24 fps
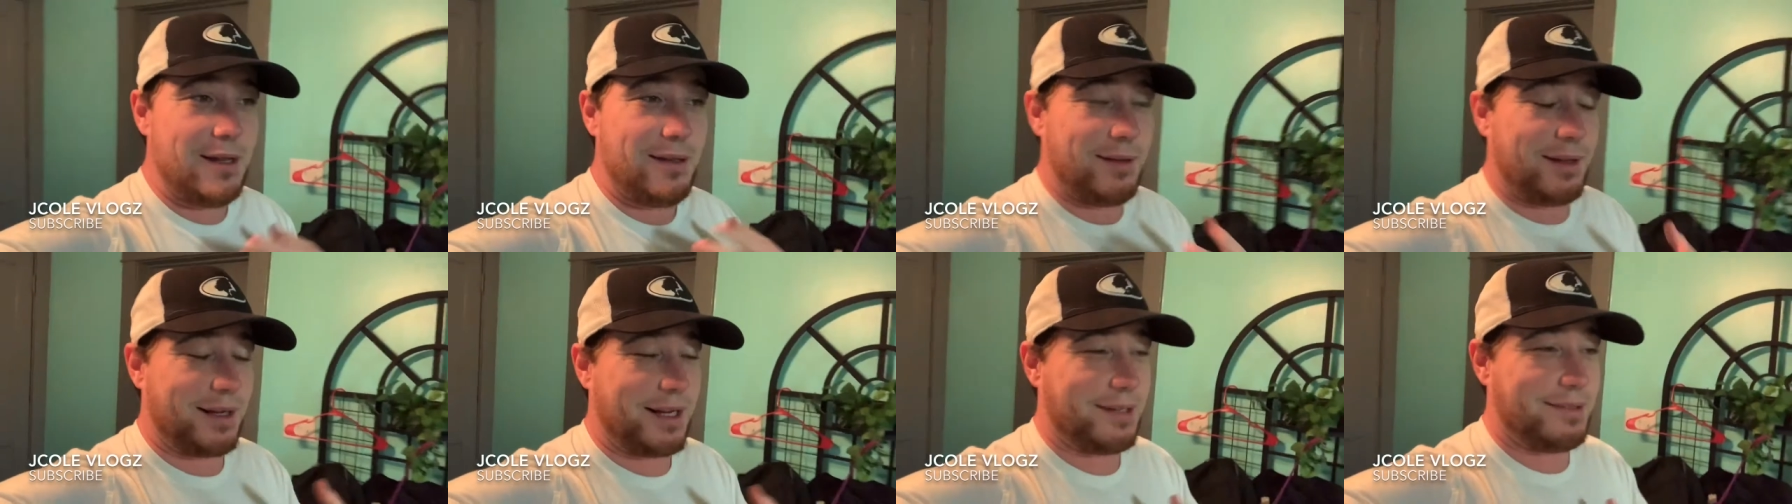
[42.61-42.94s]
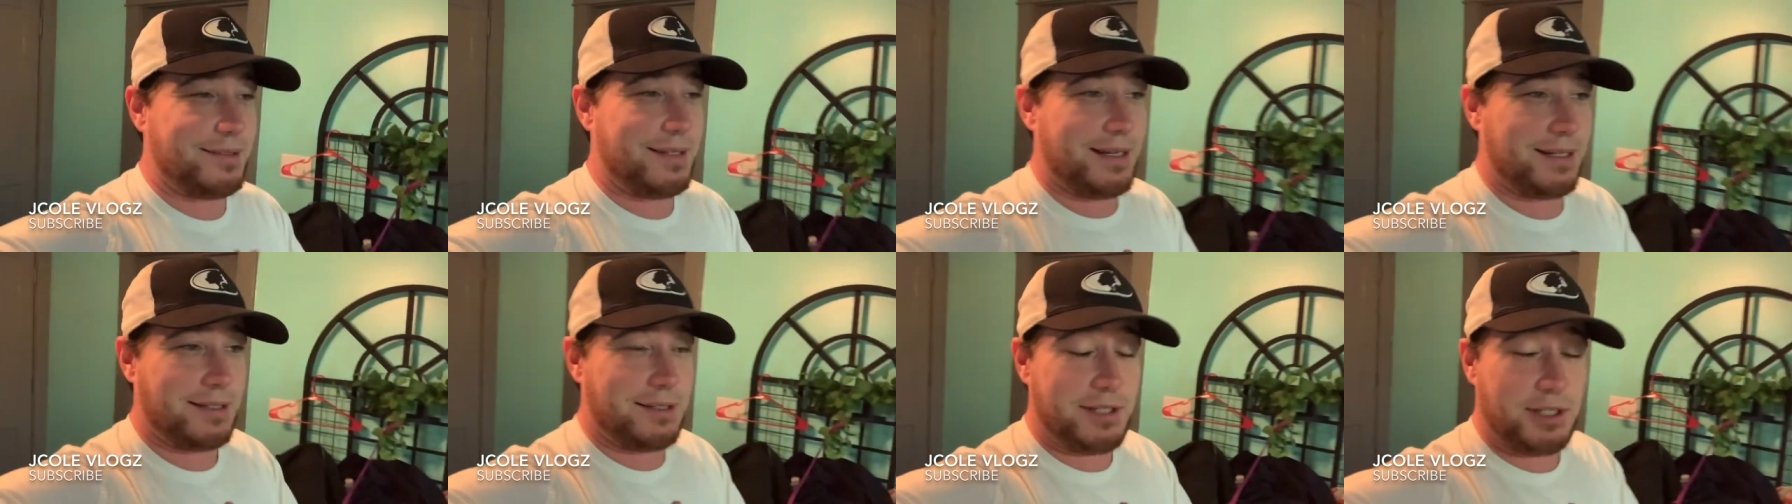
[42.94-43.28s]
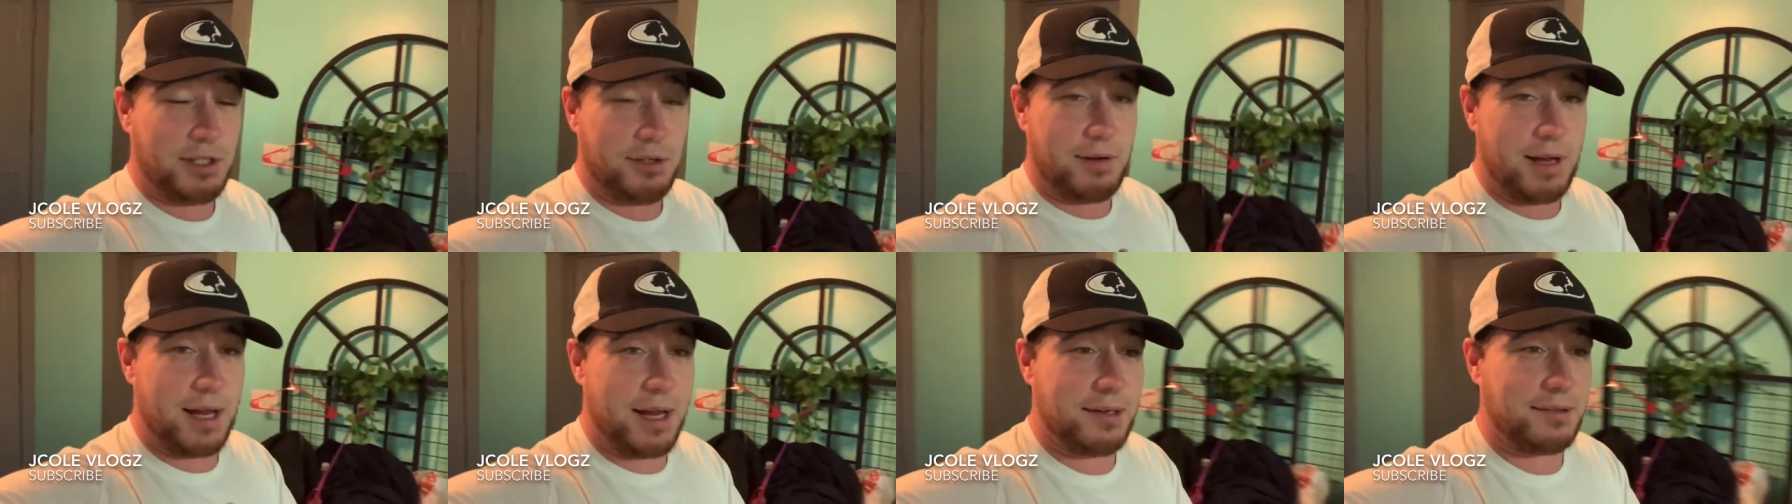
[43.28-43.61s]
Like I said to
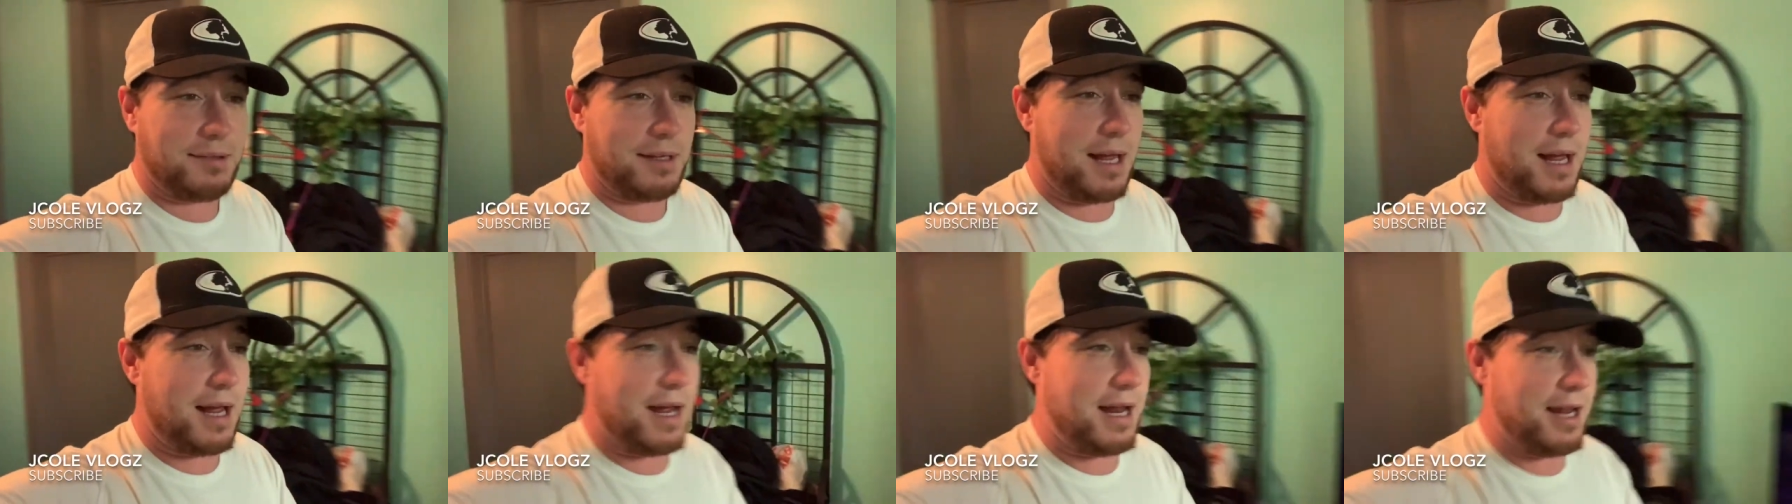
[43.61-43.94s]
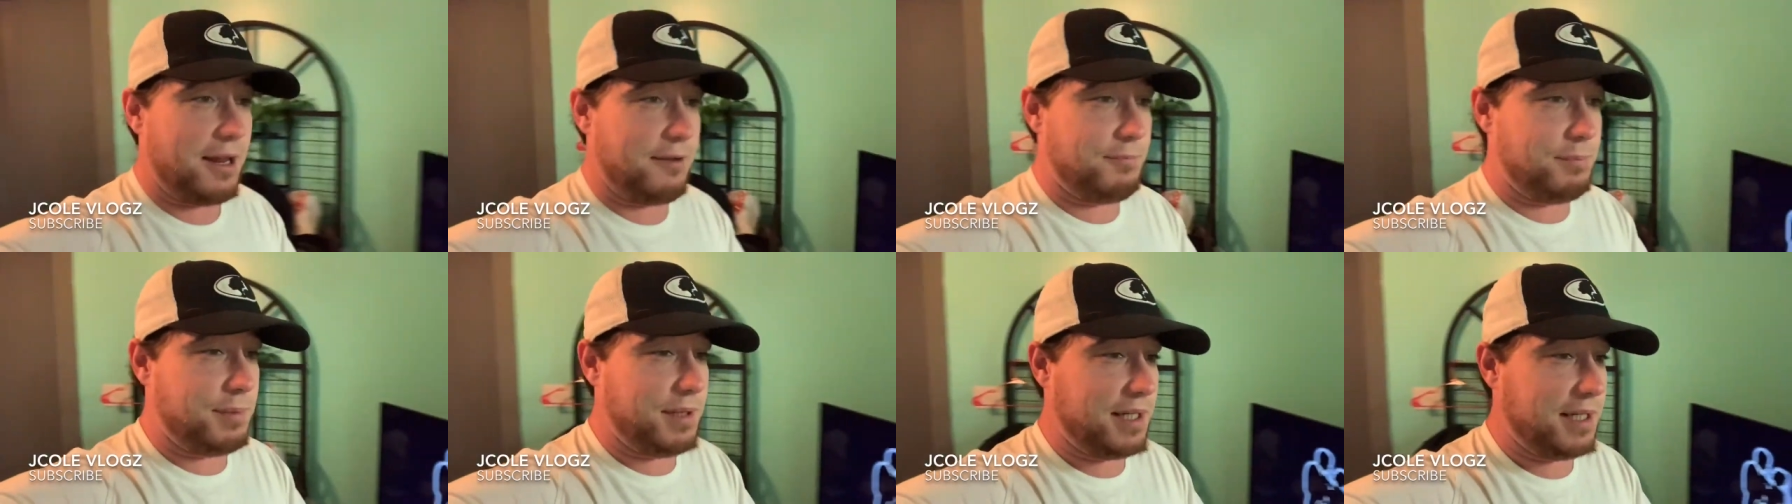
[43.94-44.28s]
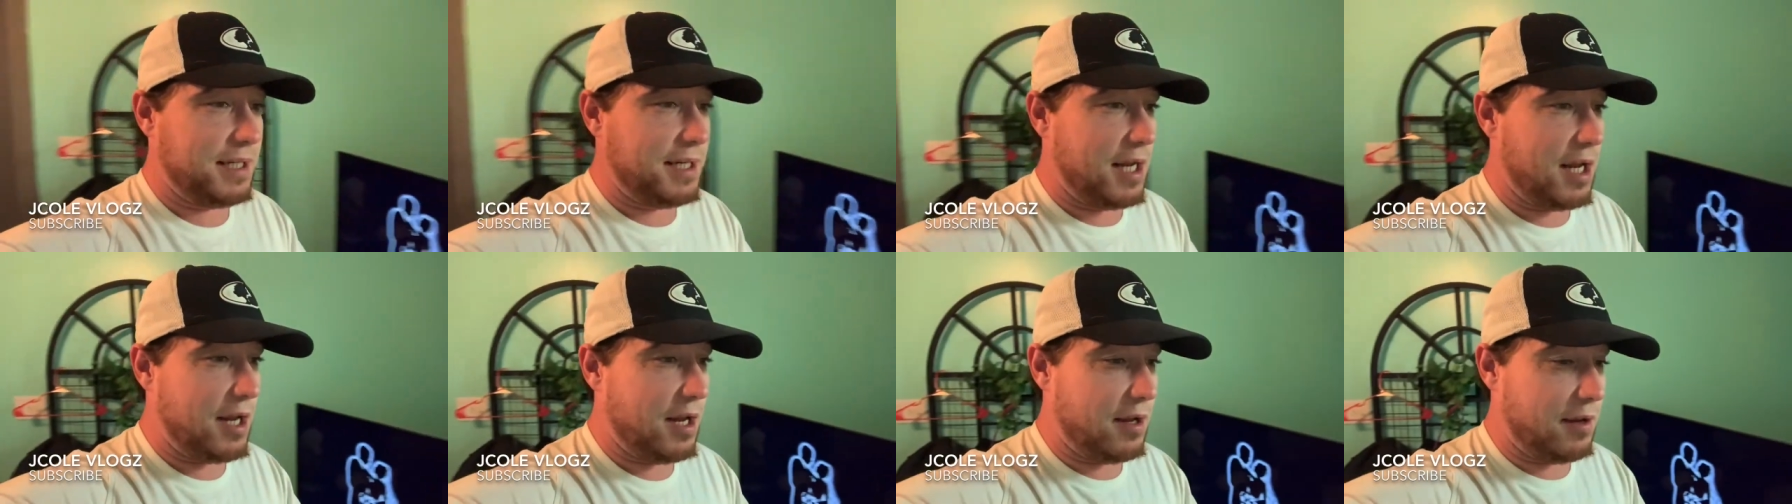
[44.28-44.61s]
you guys, I have
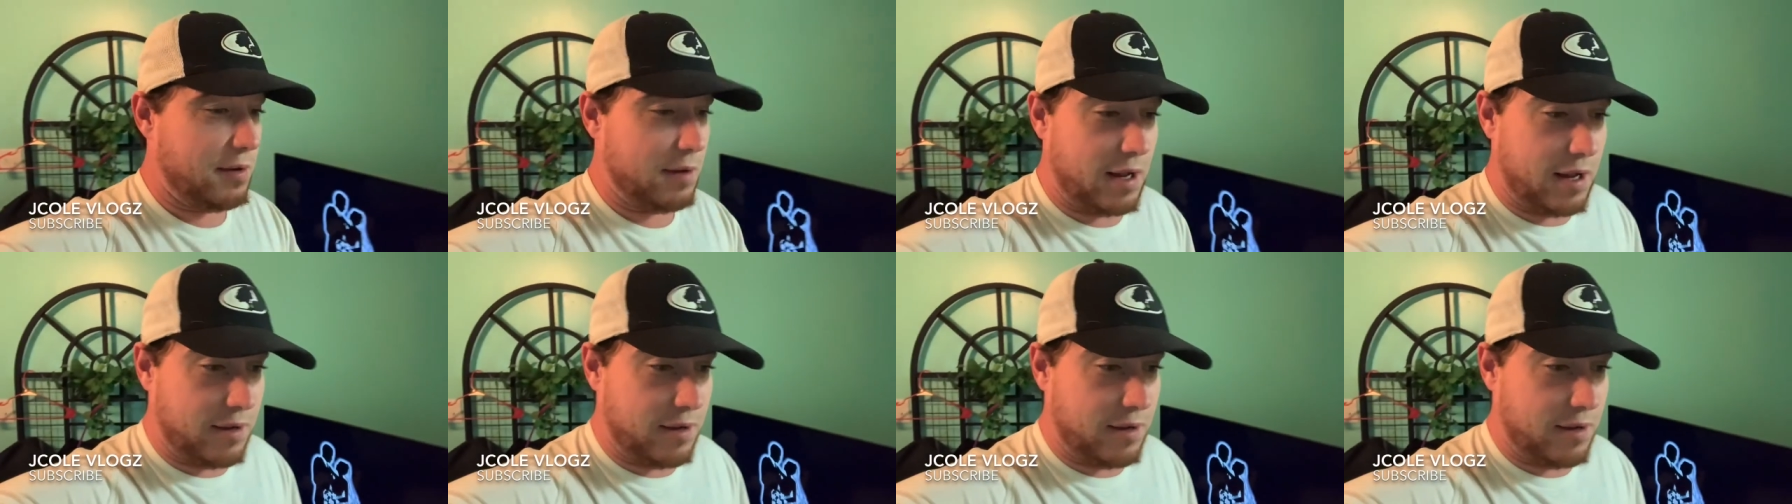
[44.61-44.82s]
been, uh,